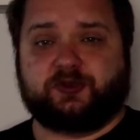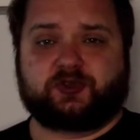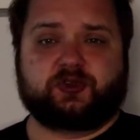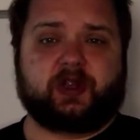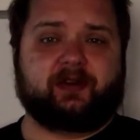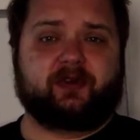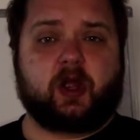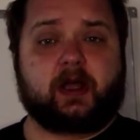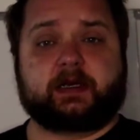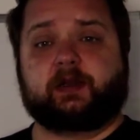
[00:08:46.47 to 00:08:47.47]
You should have
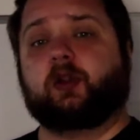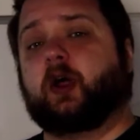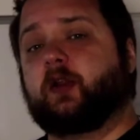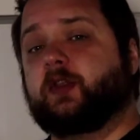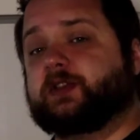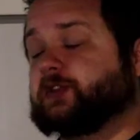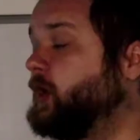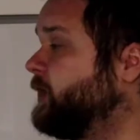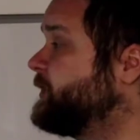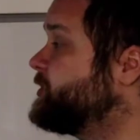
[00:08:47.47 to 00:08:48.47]
gotten a lot of this
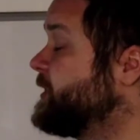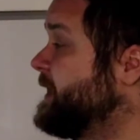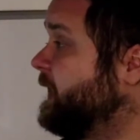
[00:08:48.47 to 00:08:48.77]
knowledge